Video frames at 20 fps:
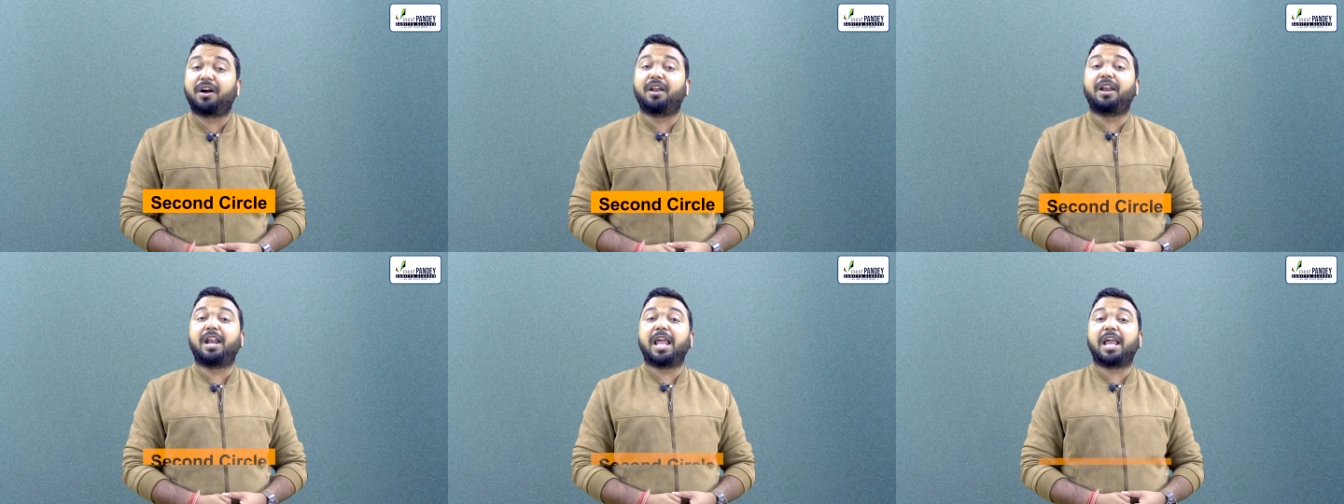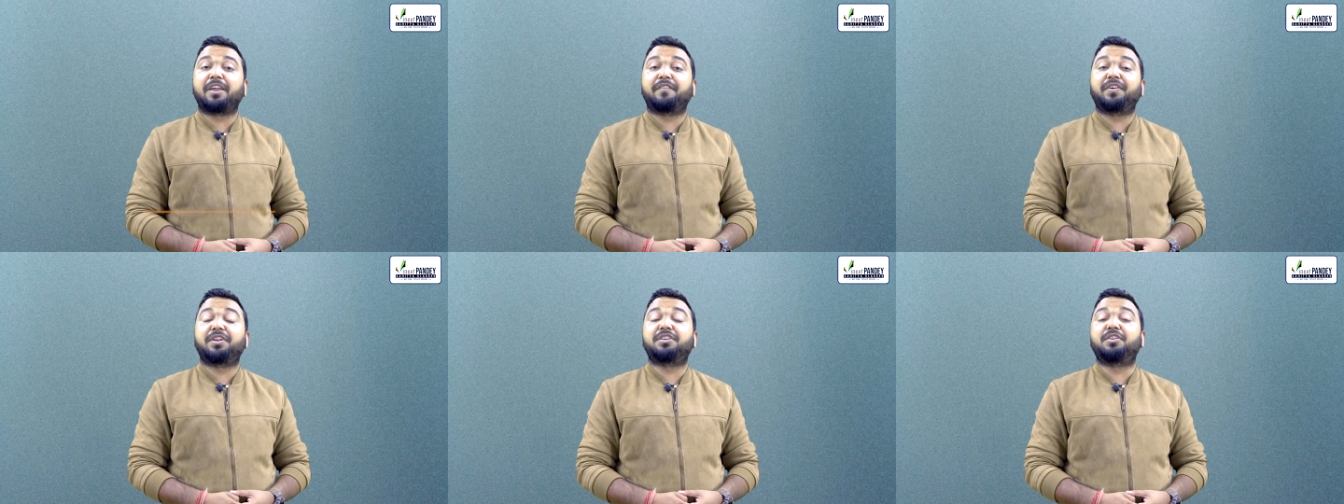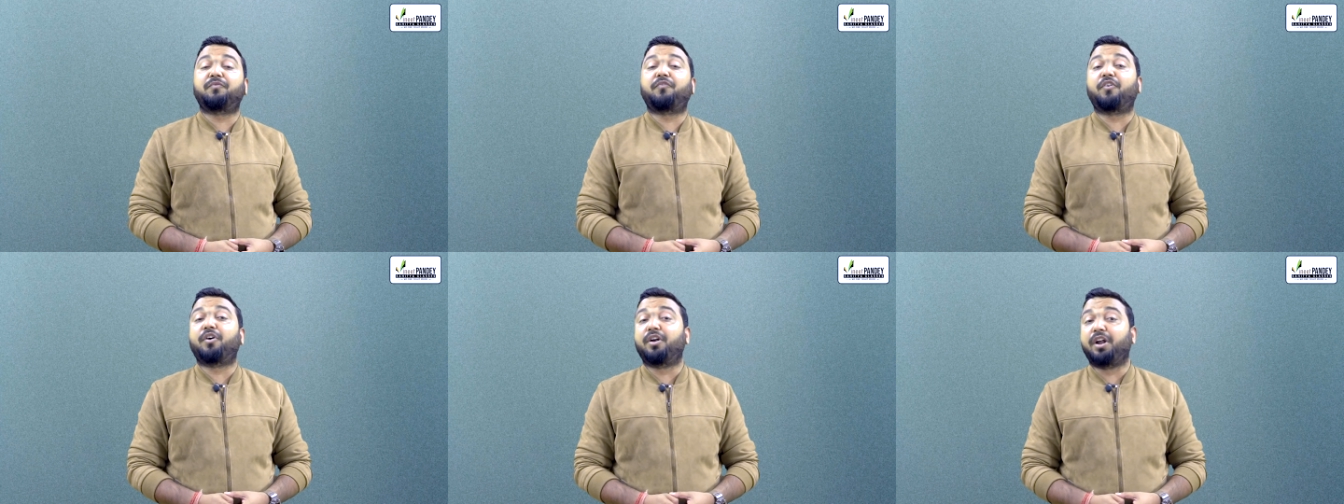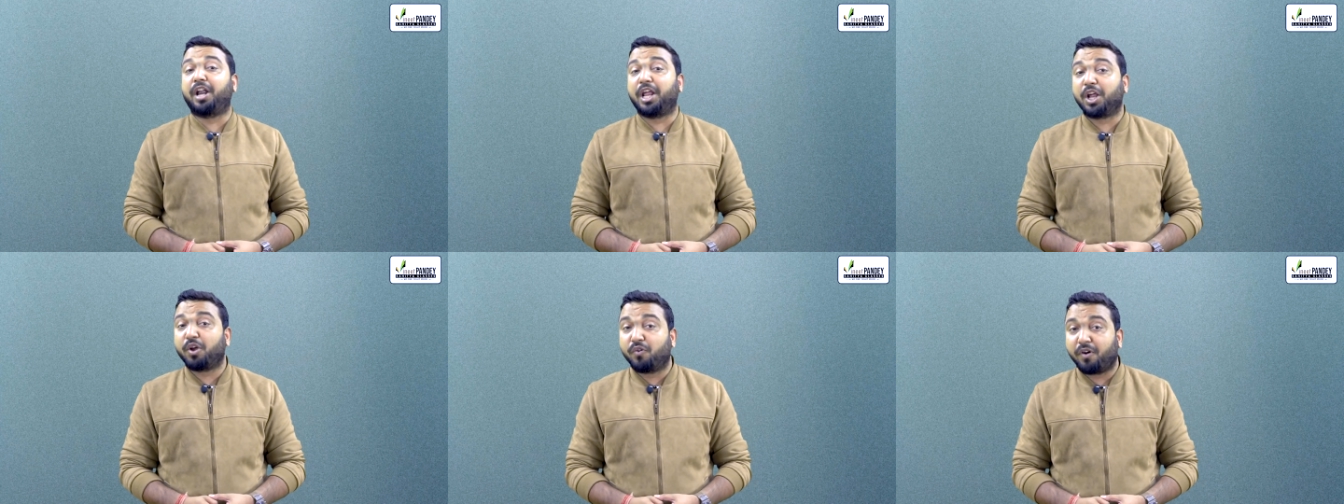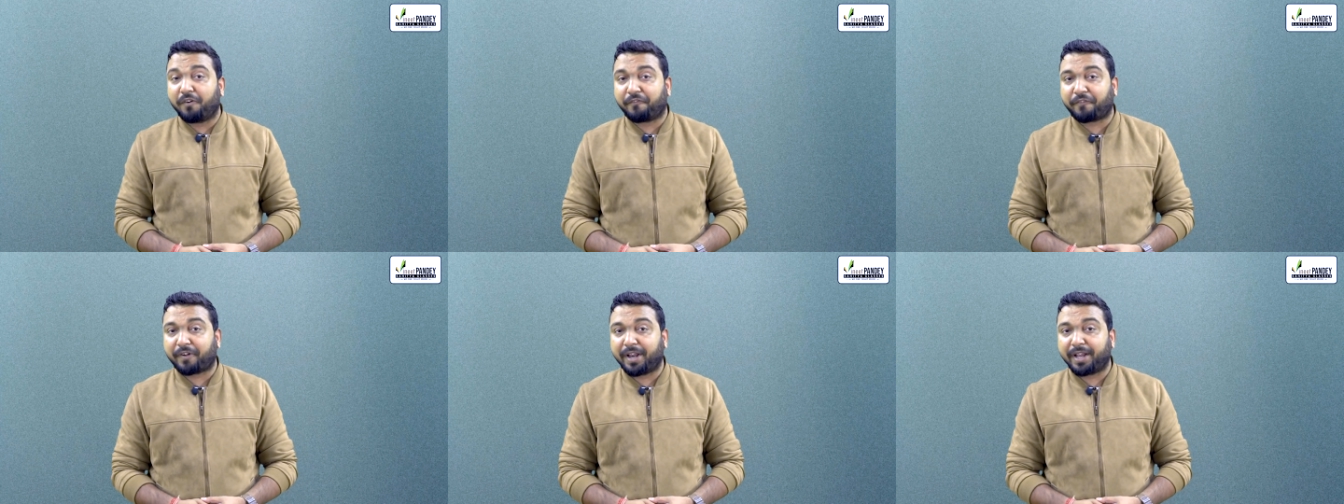a language for
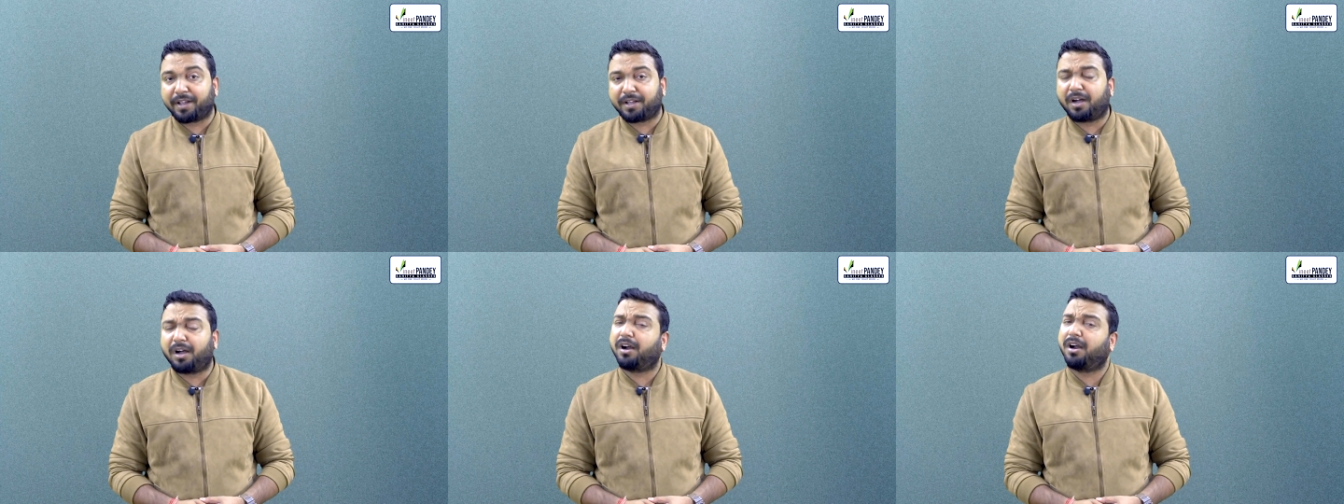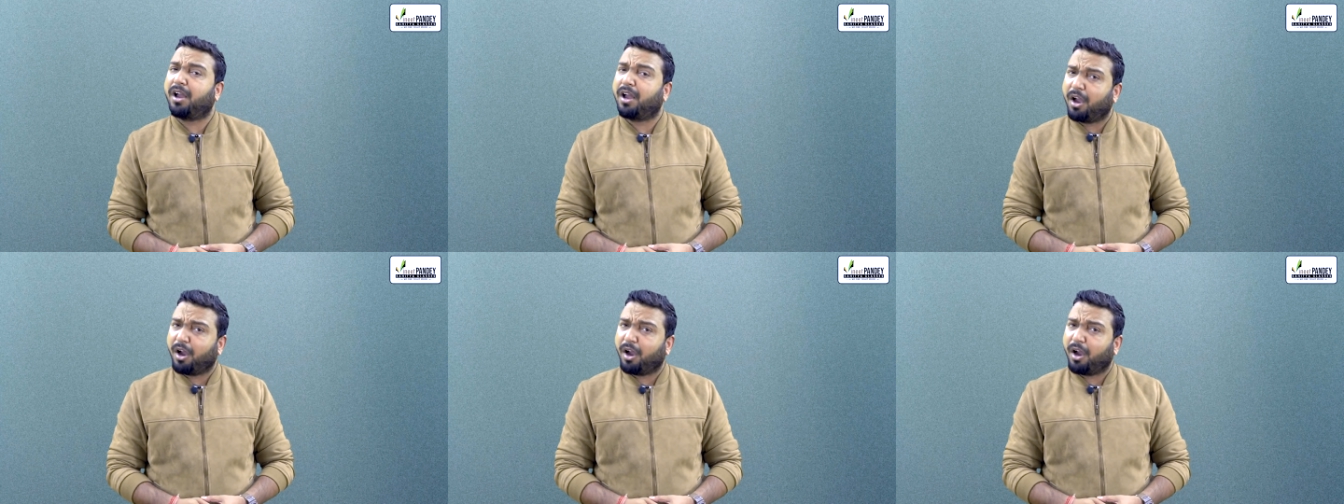lingua franca